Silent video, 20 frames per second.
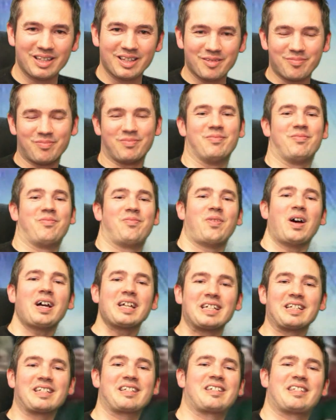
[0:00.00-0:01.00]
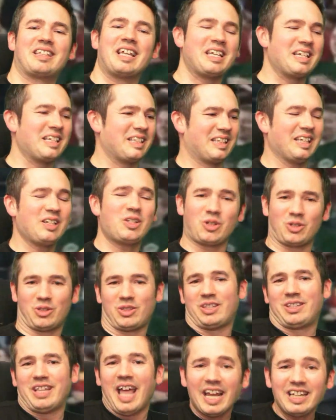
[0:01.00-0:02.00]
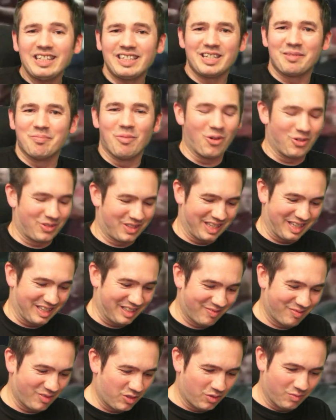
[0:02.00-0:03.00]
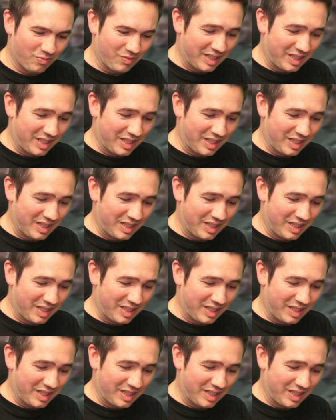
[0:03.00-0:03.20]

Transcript: in the fights they they just hated Mortis for some